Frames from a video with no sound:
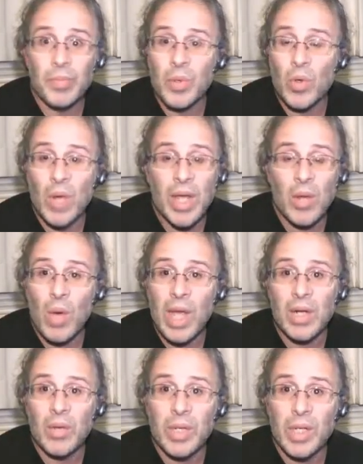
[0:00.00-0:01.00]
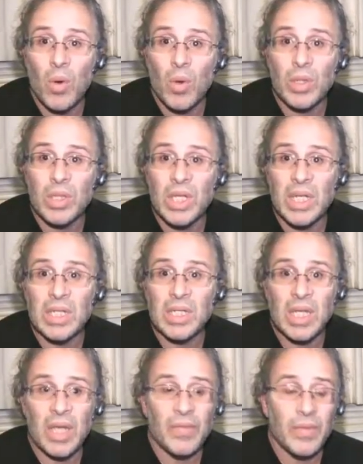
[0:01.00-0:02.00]
great way to record things,
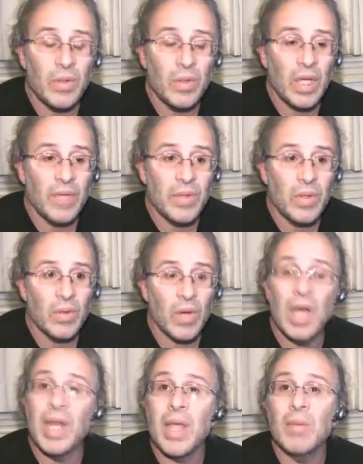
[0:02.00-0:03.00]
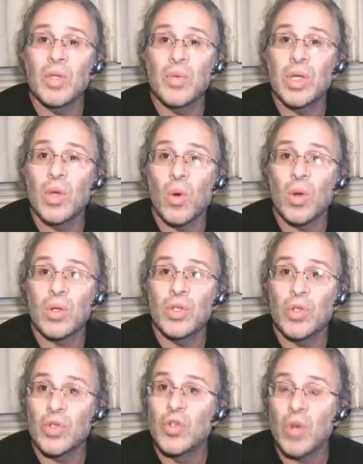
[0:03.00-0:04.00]
say if you're unable to record
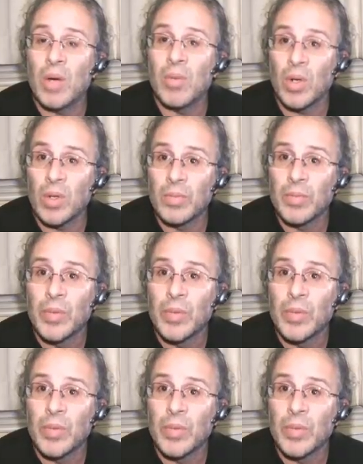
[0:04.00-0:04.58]
your drummer,